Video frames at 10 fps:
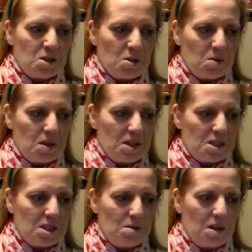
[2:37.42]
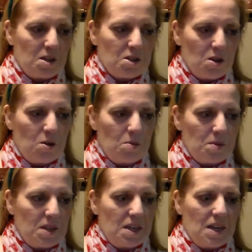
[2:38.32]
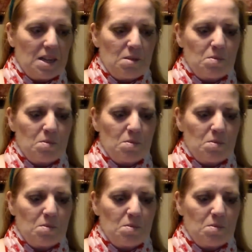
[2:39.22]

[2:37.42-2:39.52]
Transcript: So let's see what else. Oh, he got